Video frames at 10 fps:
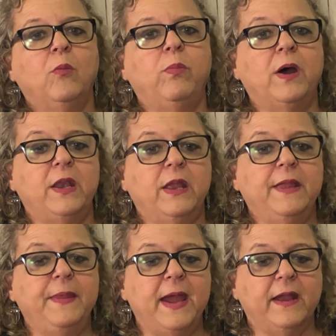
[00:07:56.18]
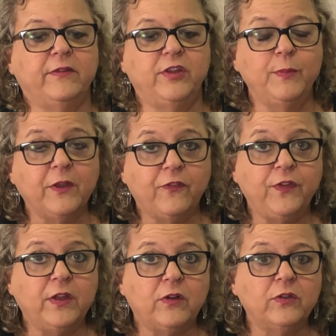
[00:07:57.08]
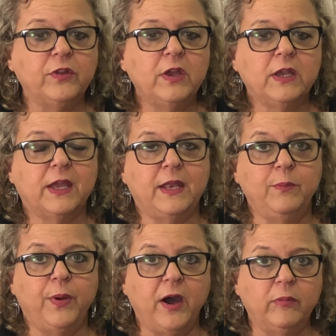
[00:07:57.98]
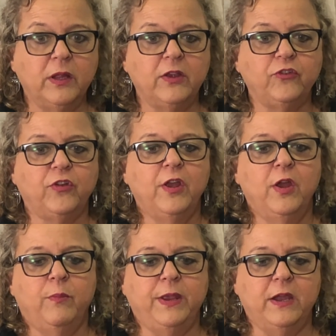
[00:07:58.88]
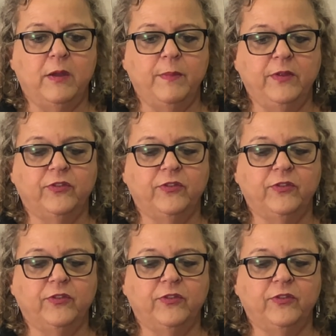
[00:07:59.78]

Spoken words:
but in the academic field, getting published, becoming